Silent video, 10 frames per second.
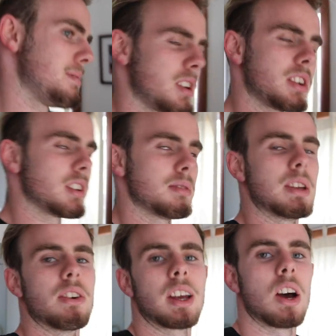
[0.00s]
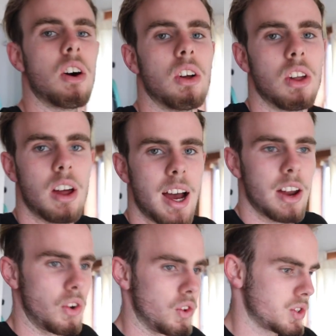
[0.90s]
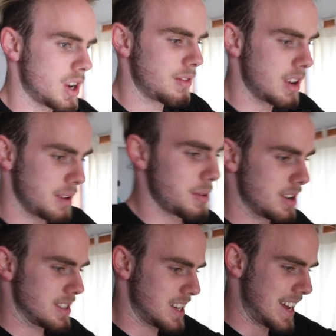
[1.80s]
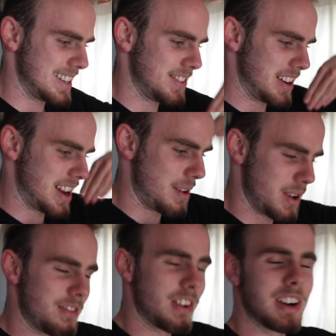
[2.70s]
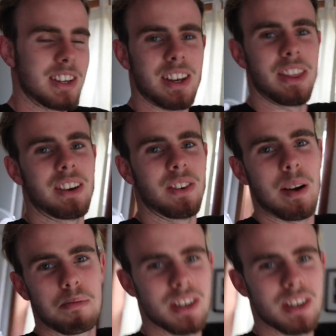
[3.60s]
I'm not going to be doing a whole lot at all, so I really want today's video, I want to focus on the grip